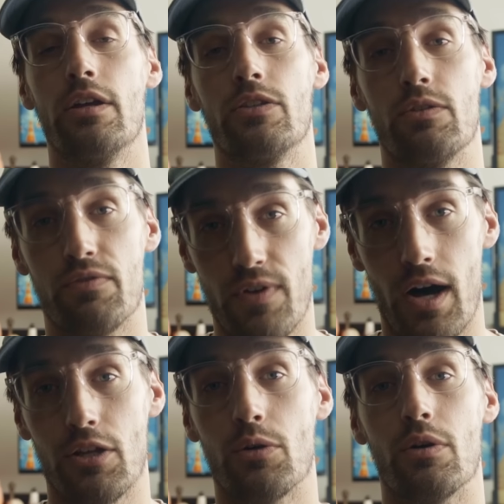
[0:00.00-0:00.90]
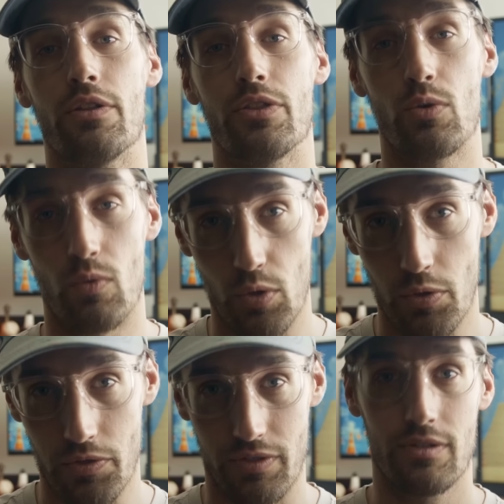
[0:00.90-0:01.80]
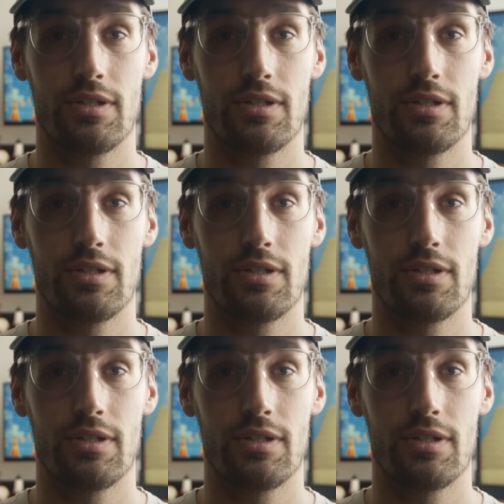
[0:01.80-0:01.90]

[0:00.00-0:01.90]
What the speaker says: to follow the rules.